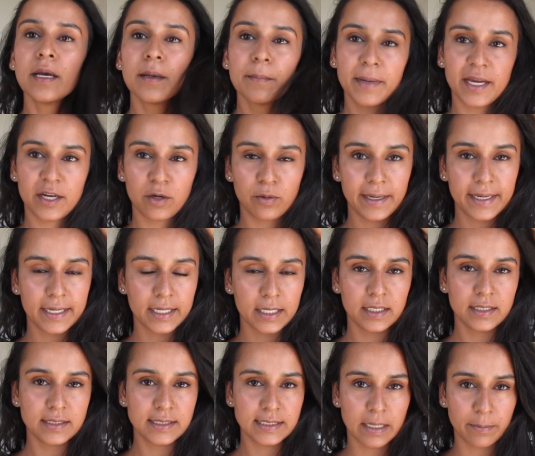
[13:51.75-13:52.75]
My quick
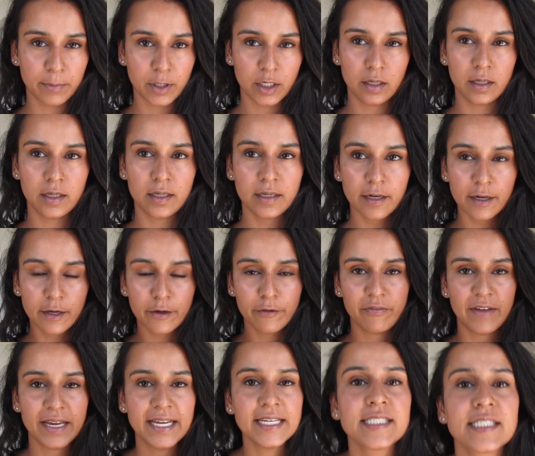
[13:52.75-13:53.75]
summer
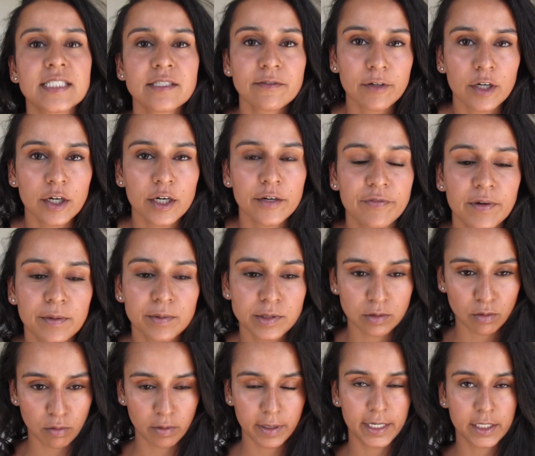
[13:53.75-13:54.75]
face for if I was
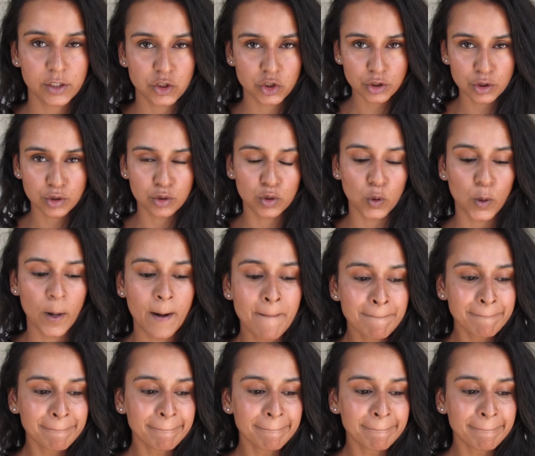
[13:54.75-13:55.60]
going to